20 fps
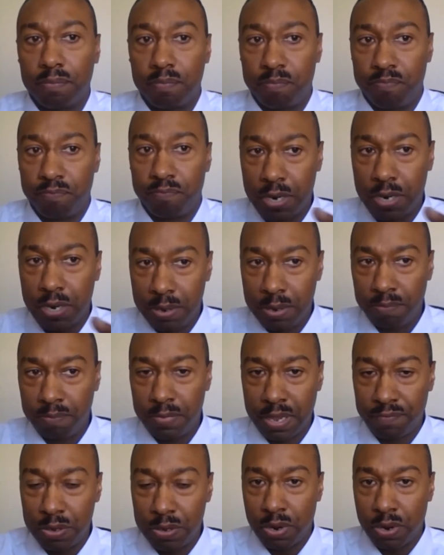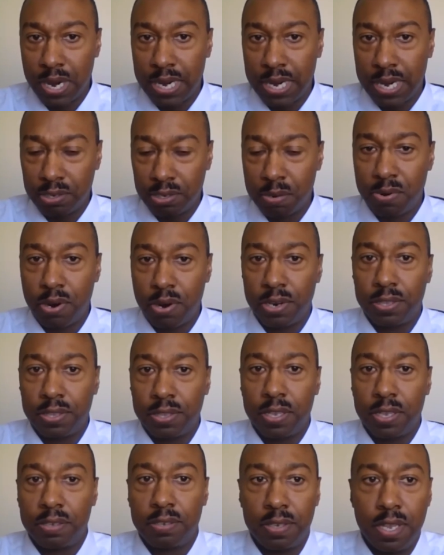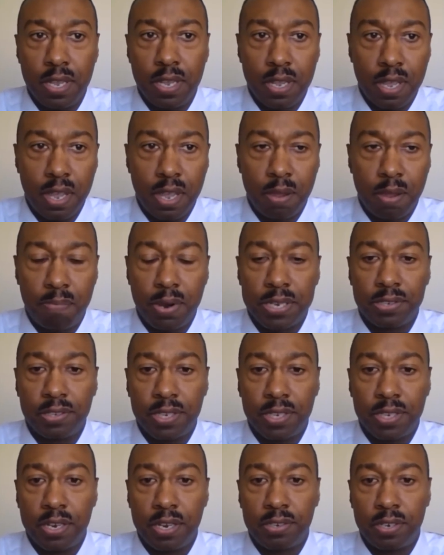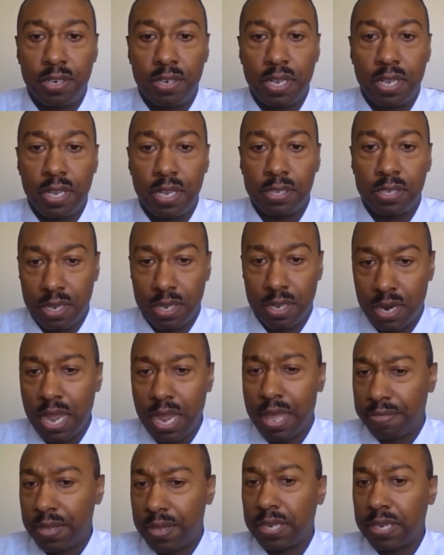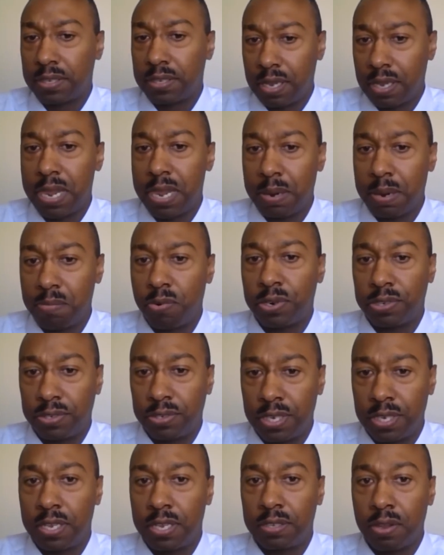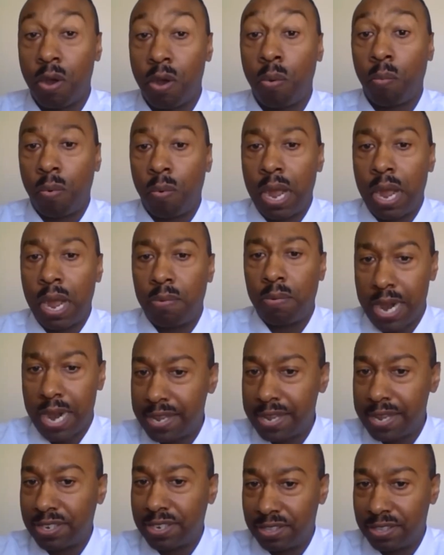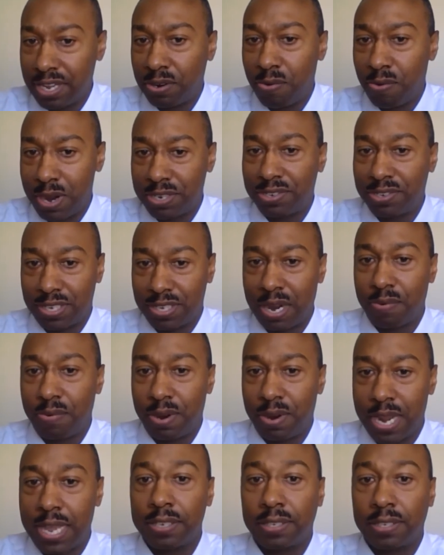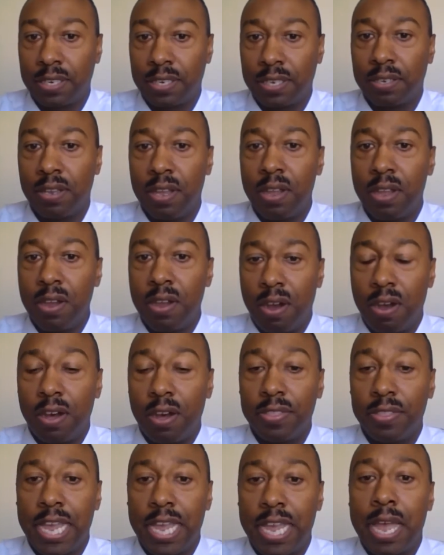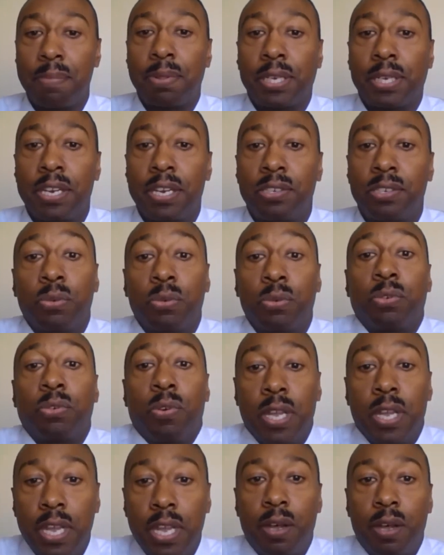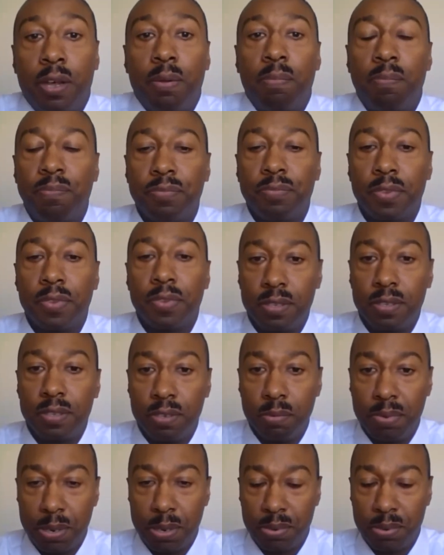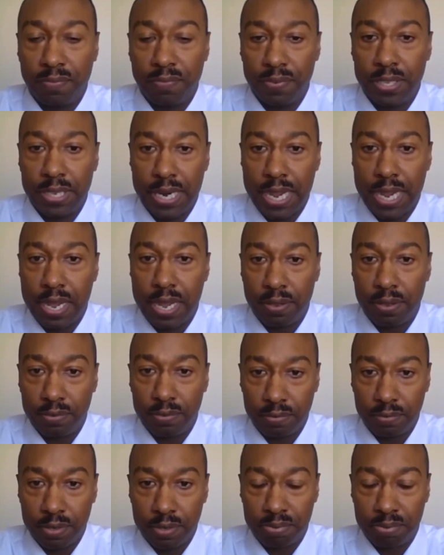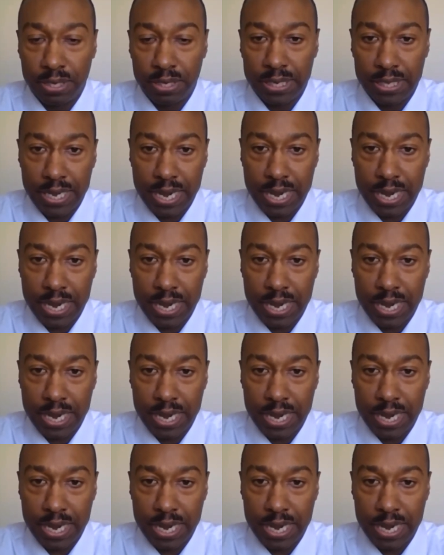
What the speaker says: from if you were actually part of this presentation. I think it's gonna make more sense on why we're asking the questions that we're asking on the application, which will help you be able to fill it out completely